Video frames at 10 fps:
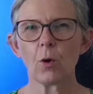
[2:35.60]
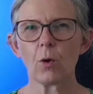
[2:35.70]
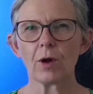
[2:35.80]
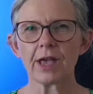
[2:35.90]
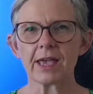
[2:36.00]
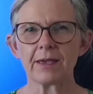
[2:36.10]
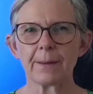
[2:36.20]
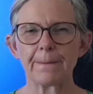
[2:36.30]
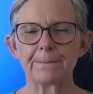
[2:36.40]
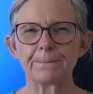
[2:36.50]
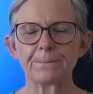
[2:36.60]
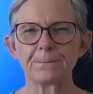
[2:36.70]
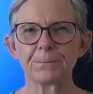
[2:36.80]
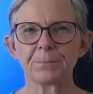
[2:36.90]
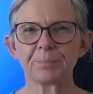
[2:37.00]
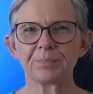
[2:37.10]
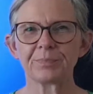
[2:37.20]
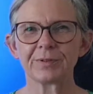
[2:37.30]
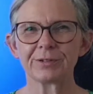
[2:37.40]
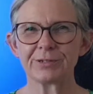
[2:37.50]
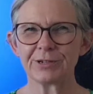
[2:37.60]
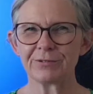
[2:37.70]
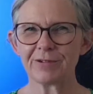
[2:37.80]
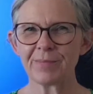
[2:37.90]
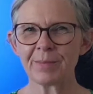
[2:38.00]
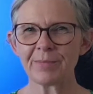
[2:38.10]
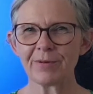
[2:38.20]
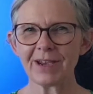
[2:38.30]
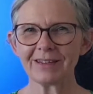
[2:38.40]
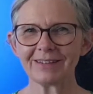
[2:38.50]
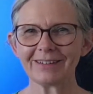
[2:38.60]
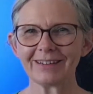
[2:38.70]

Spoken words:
Oi. Do you remember it?